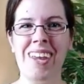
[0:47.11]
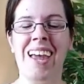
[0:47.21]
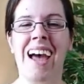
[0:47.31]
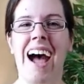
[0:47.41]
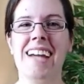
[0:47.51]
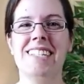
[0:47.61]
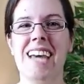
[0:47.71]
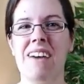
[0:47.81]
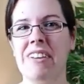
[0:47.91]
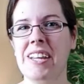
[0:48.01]
I
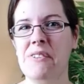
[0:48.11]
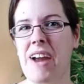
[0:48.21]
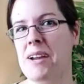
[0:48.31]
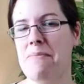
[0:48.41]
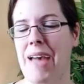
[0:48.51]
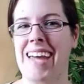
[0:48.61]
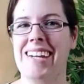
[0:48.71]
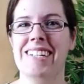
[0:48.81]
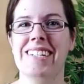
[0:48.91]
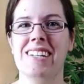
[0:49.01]
definitely
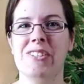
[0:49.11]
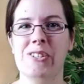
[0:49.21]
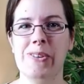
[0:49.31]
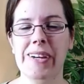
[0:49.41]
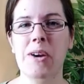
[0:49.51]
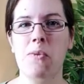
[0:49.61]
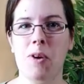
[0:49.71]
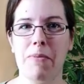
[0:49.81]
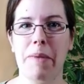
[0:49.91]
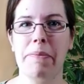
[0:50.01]
recommend doing a
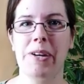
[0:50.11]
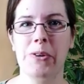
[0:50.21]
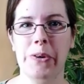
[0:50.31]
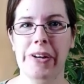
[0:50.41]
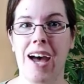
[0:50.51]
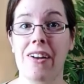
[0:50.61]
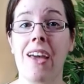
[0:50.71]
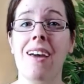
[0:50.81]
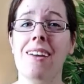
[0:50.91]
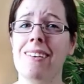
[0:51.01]
warm-up and cool-down,
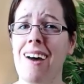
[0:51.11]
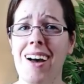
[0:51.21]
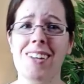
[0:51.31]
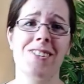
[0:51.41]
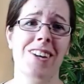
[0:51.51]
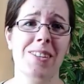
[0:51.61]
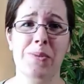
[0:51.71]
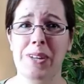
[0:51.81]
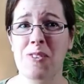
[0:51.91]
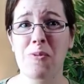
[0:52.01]
not just
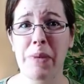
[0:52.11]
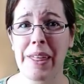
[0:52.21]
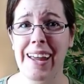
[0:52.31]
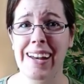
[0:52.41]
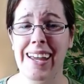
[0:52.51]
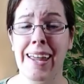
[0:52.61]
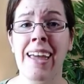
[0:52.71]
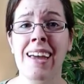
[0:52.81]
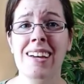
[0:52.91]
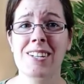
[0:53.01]
when you're planning
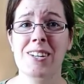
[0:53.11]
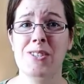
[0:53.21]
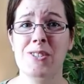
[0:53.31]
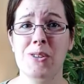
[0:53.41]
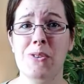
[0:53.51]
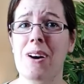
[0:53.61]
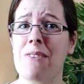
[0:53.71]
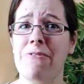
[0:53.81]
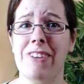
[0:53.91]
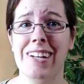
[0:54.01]
to do a
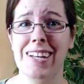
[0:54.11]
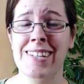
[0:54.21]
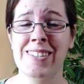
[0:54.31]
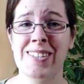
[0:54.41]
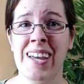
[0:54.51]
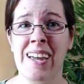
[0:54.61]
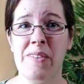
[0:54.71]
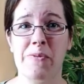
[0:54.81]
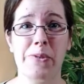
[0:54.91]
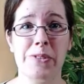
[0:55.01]
fitness
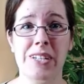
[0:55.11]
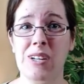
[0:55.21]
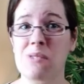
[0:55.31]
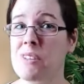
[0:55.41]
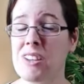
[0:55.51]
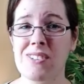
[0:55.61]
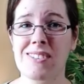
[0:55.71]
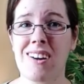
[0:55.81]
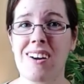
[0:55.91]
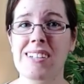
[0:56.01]
routine with your
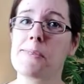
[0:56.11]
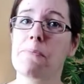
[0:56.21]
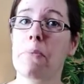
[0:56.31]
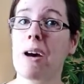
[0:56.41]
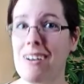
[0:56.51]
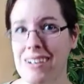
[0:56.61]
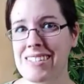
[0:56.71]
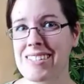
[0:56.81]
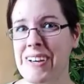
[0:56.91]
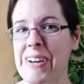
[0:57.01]
dogs, but
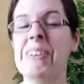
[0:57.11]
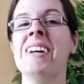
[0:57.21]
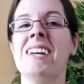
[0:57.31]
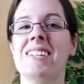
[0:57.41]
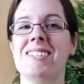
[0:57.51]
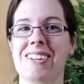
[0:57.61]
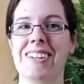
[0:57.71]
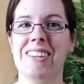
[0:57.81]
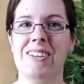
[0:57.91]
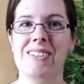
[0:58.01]
also during
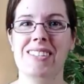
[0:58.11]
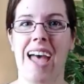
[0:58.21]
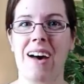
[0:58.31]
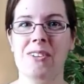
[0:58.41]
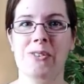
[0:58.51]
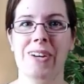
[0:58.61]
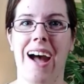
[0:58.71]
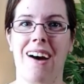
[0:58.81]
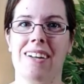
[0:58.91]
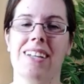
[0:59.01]
those outdoor
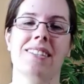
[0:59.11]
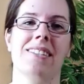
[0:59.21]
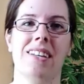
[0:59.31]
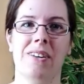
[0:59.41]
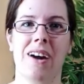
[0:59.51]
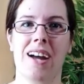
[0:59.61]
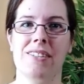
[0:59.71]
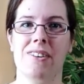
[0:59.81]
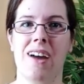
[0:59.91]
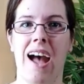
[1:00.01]
outings that you guys
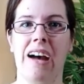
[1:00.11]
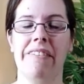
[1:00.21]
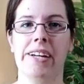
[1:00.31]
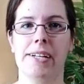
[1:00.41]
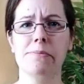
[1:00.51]
are having,